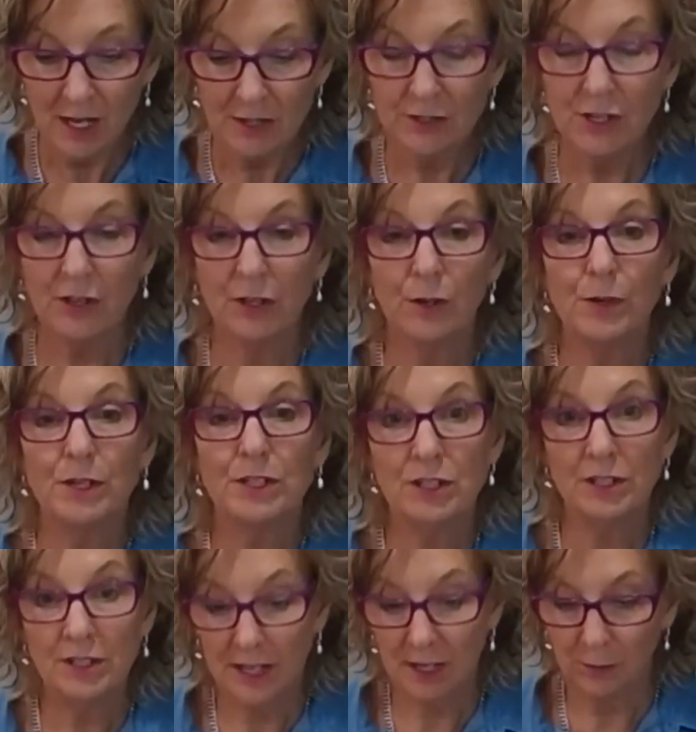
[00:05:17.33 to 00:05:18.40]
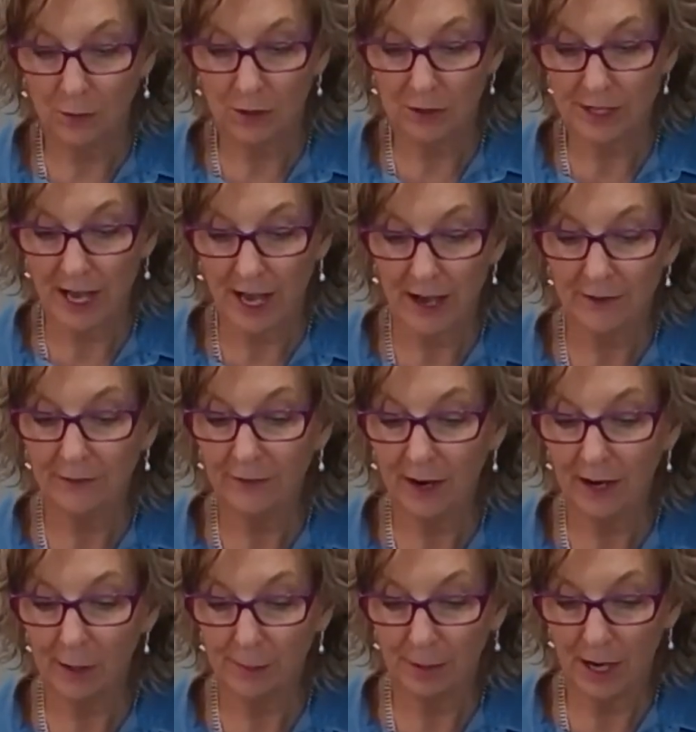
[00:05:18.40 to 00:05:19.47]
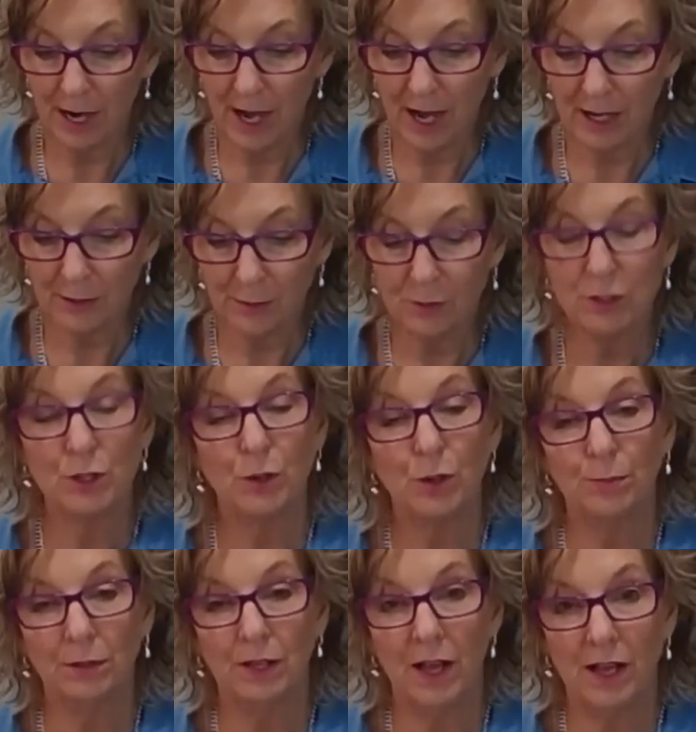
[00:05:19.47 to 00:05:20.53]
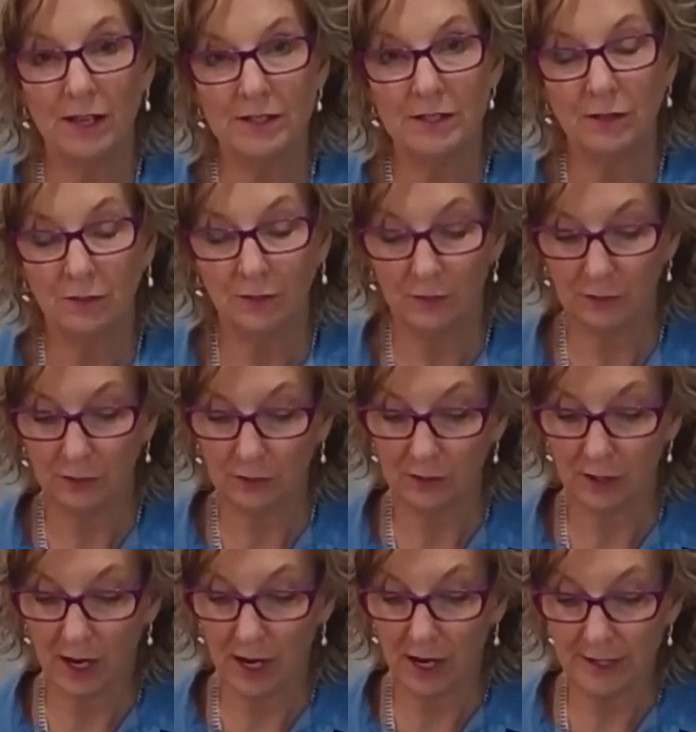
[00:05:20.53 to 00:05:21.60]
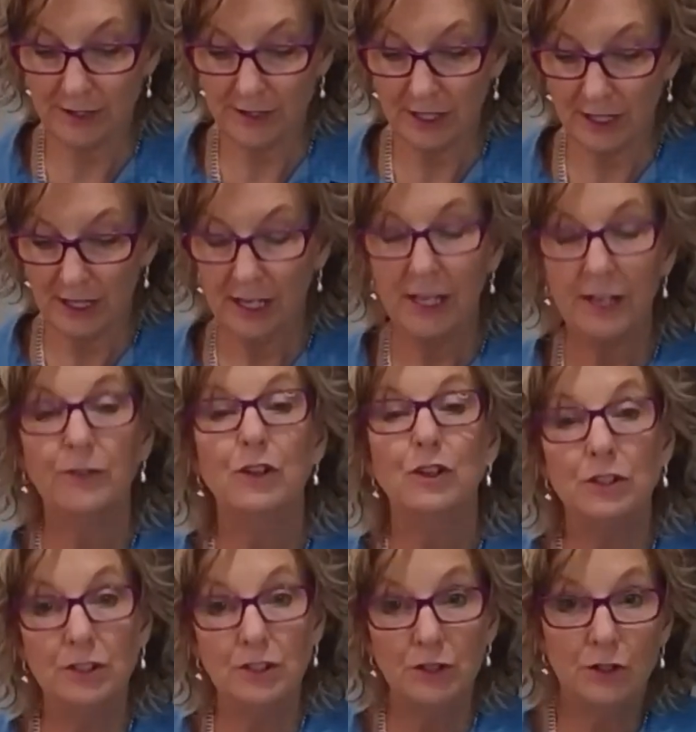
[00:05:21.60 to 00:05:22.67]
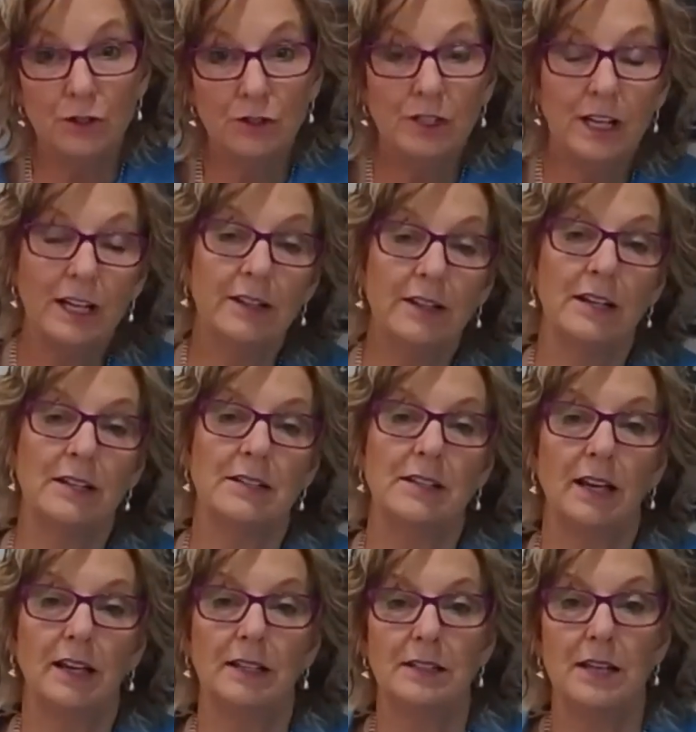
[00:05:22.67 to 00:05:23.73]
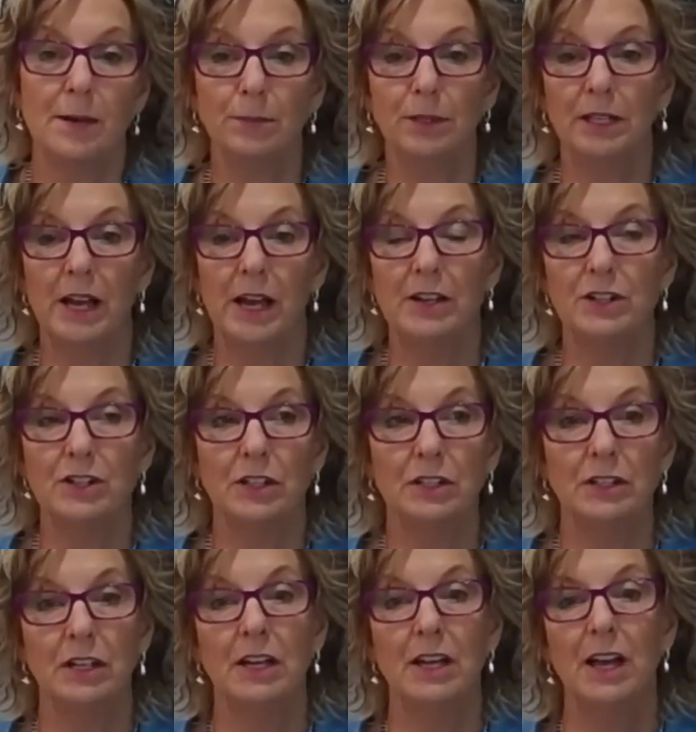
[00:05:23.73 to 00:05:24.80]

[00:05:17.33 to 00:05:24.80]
So the question then was, how far apart would you apply silver fluoride if you do need that second application?